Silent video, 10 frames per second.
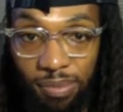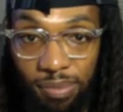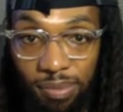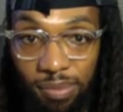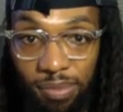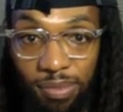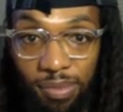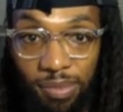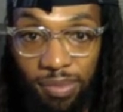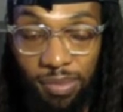
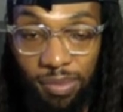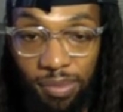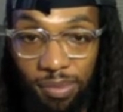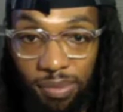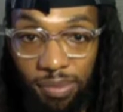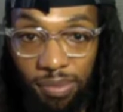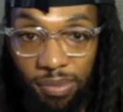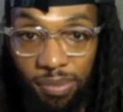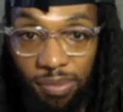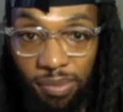
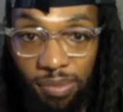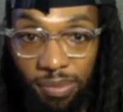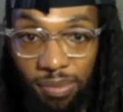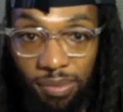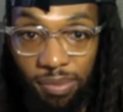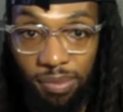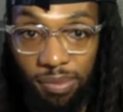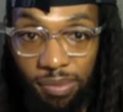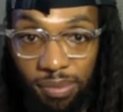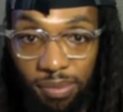
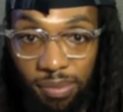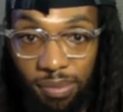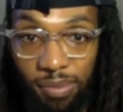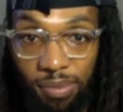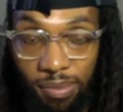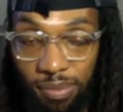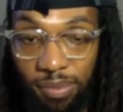(not speaking)